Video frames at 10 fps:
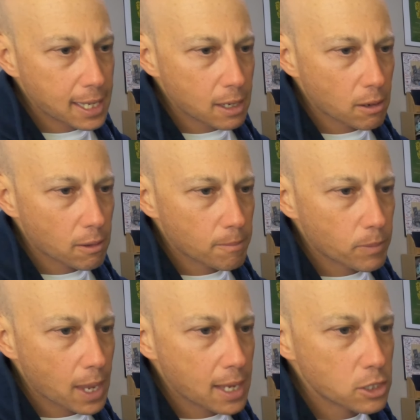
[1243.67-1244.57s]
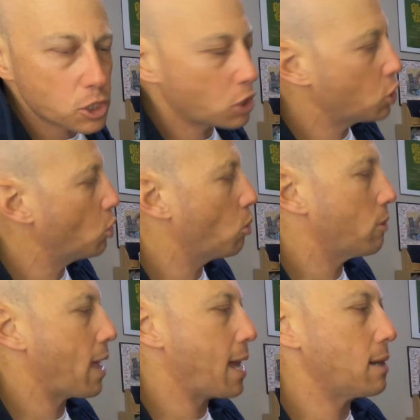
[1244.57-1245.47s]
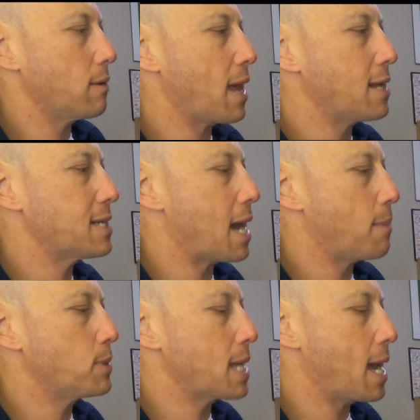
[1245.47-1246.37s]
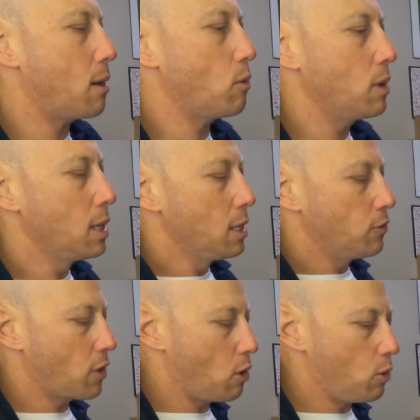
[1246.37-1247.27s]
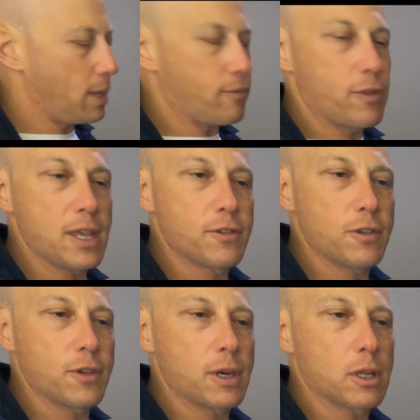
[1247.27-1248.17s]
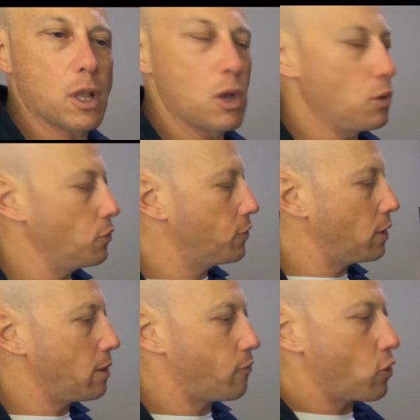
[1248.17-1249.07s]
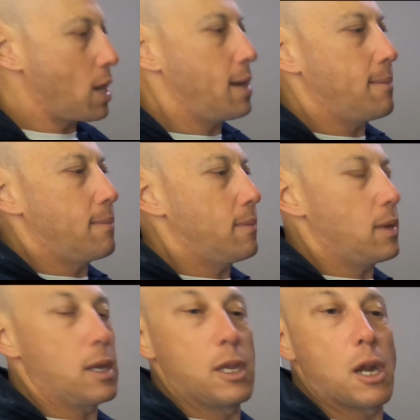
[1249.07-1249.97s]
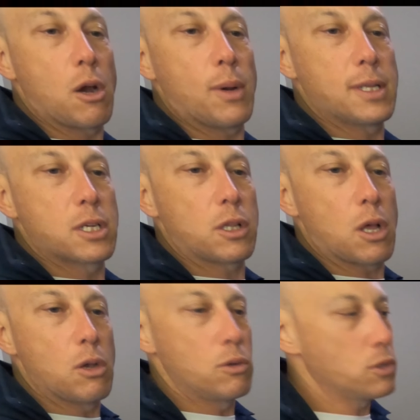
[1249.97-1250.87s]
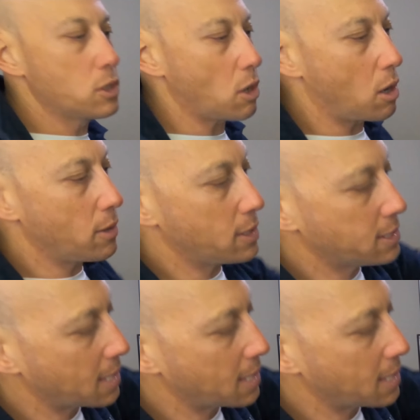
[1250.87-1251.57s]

here and secure that top down. So if this isn't closed in the front, you know, it's closed on the